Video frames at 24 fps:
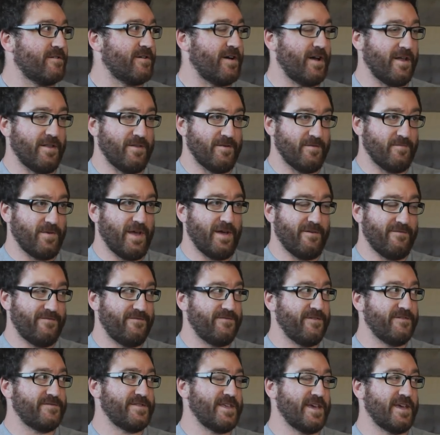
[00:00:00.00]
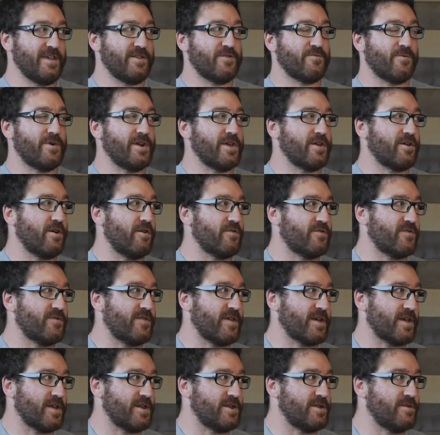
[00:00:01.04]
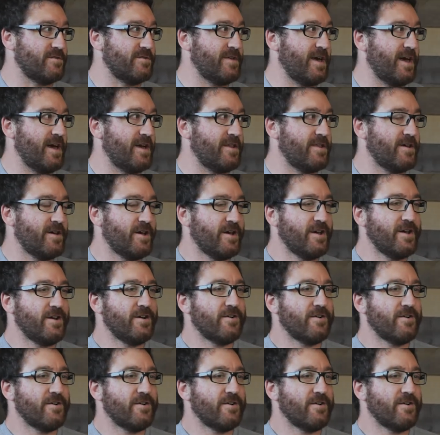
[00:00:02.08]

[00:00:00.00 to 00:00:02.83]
And we have 15, 20 coaches that can do that?